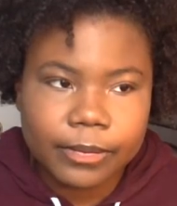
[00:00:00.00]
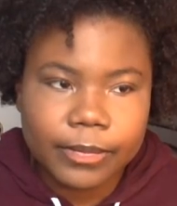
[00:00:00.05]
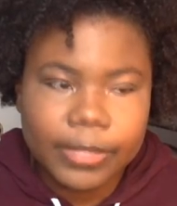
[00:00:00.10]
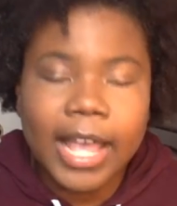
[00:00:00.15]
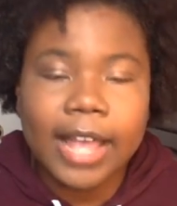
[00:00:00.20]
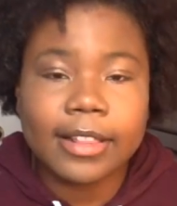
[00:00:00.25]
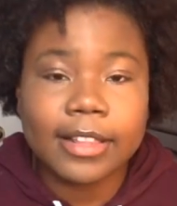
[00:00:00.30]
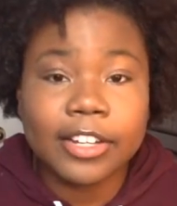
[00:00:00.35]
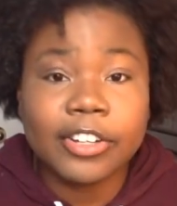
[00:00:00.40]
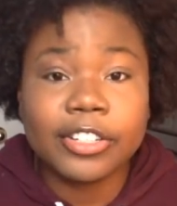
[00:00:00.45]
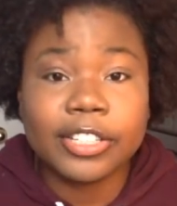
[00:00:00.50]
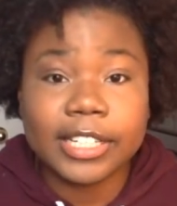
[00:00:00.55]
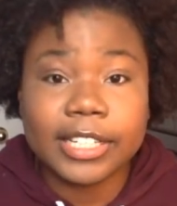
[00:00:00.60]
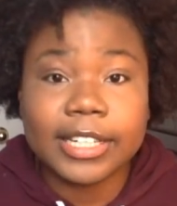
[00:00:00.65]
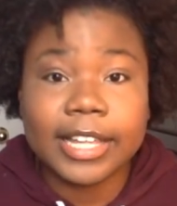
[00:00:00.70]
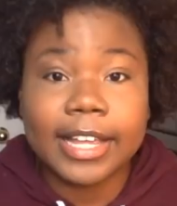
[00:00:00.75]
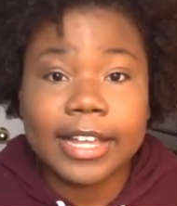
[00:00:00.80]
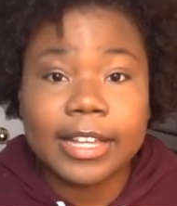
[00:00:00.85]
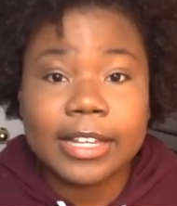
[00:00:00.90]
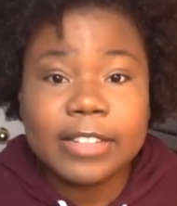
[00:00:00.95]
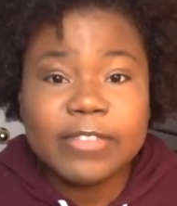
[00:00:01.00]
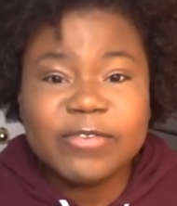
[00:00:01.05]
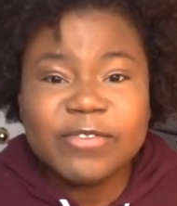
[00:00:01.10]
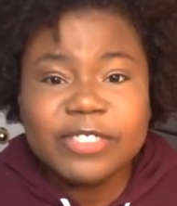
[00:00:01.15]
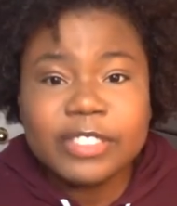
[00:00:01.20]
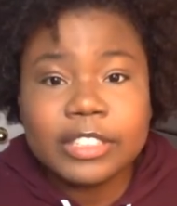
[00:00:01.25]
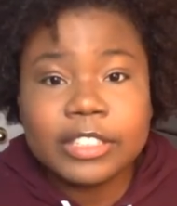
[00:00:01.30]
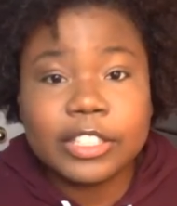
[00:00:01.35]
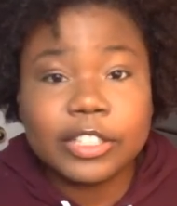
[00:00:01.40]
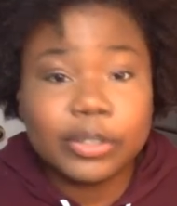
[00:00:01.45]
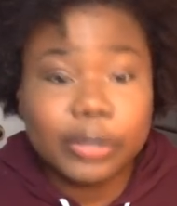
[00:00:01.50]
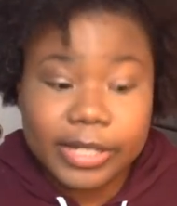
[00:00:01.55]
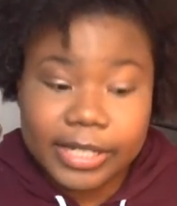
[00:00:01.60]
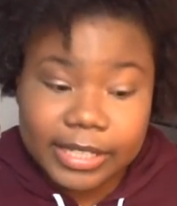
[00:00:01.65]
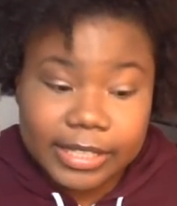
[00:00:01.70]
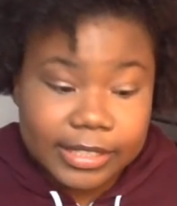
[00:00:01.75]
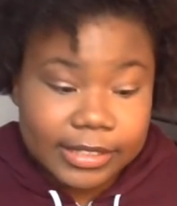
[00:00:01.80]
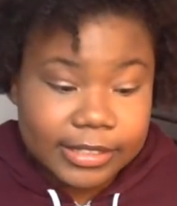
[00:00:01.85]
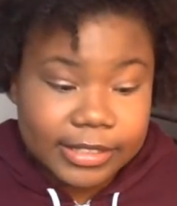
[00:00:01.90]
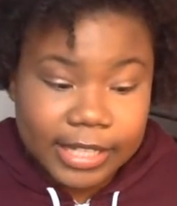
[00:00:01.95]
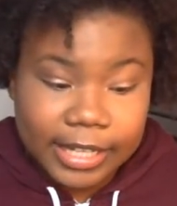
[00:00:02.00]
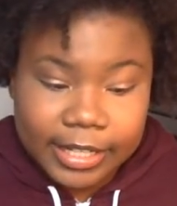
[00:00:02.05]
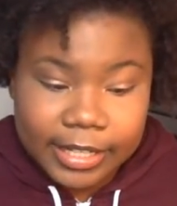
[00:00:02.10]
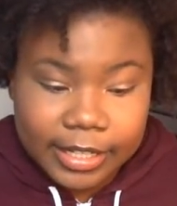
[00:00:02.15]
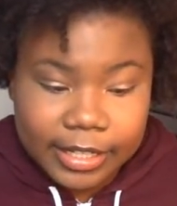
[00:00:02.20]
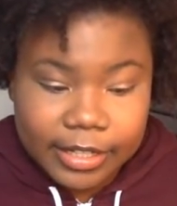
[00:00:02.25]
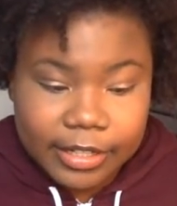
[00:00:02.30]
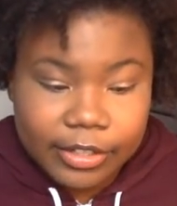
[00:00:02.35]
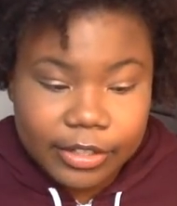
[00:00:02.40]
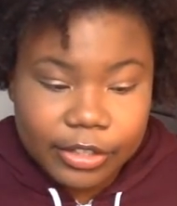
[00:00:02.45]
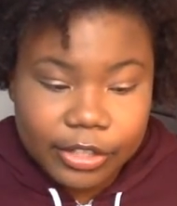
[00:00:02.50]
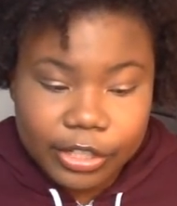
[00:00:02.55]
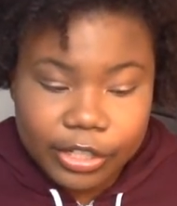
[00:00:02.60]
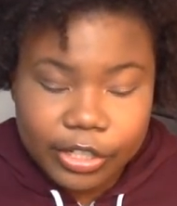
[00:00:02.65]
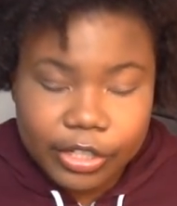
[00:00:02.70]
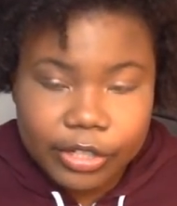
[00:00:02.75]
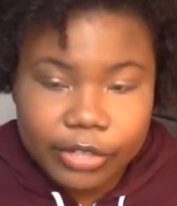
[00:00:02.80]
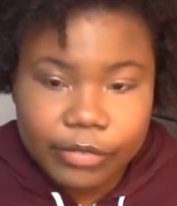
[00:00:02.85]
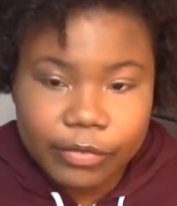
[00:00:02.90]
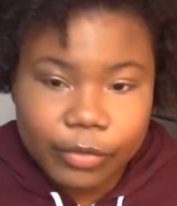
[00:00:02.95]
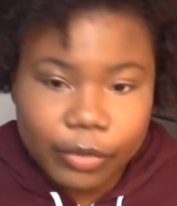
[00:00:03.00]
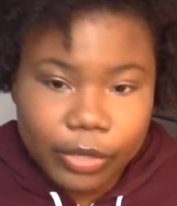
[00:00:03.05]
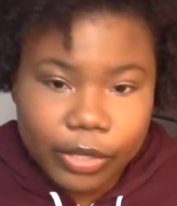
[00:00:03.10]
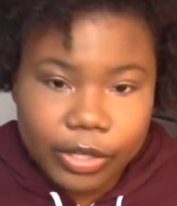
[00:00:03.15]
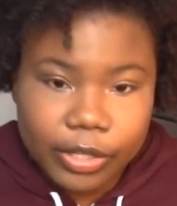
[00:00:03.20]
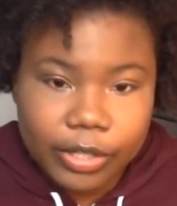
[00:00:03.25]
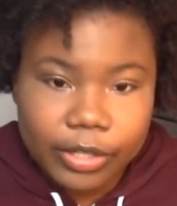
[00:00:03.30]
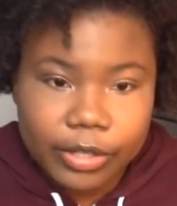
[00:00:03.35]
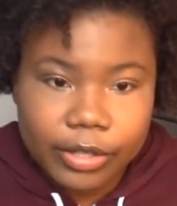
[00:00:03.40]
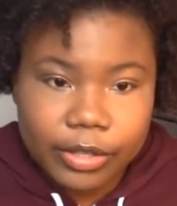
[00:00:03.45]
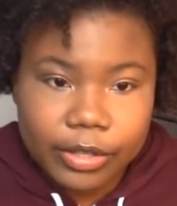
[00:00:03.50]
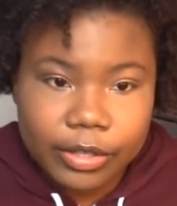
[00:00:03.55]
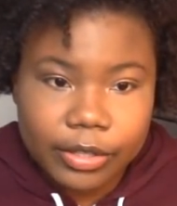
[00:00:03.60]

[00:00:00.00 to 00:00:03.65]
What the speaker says: Yeah, literally, like, the 22nd, 3rd, 4th,